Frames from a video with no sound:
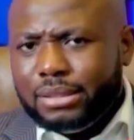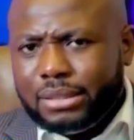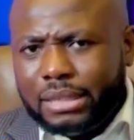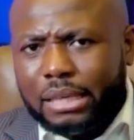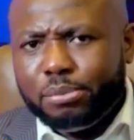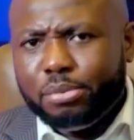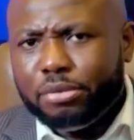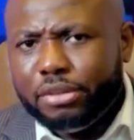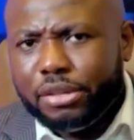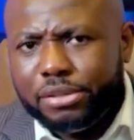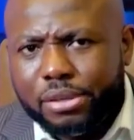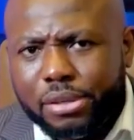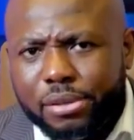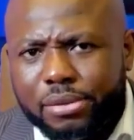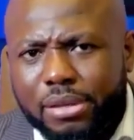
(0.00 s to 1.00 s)
tech
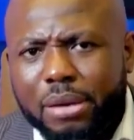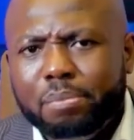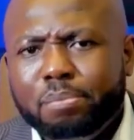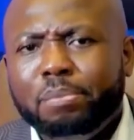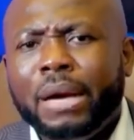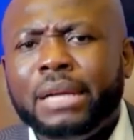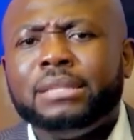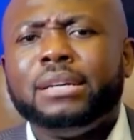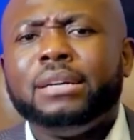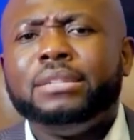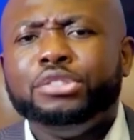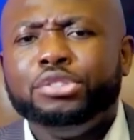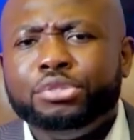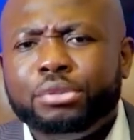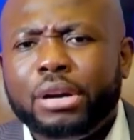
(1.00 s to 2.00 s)
professionals can better
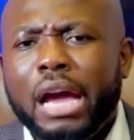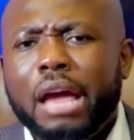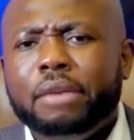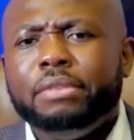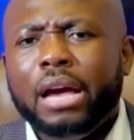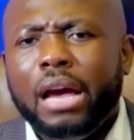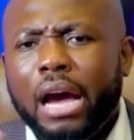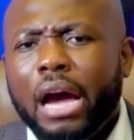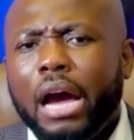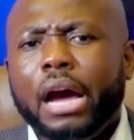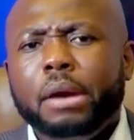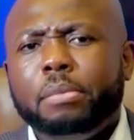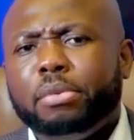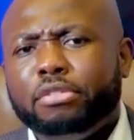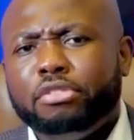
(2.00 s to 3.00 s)
drive
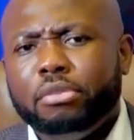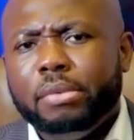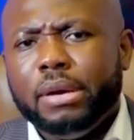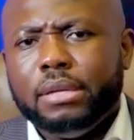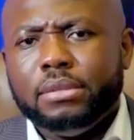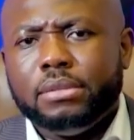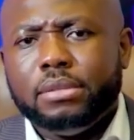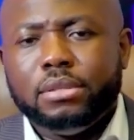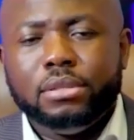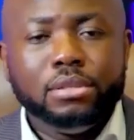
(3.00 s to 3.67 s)
high performance.